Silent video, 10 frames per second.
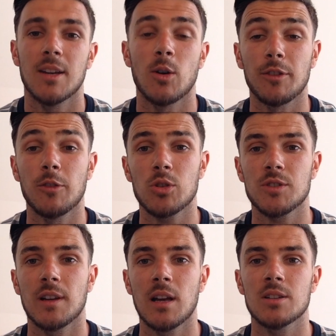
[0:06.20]
Now, if you've watched
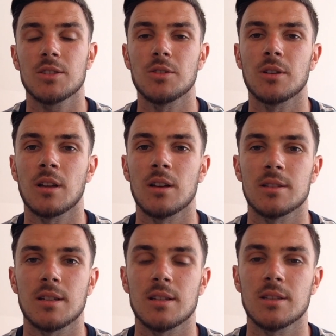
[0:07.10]
the last two
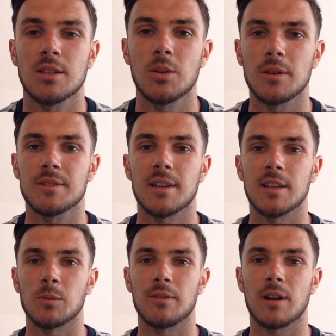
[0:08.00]
classes, you will have seen
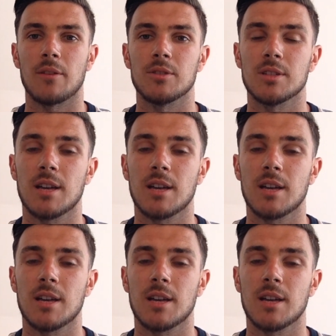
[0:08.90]
that we've covered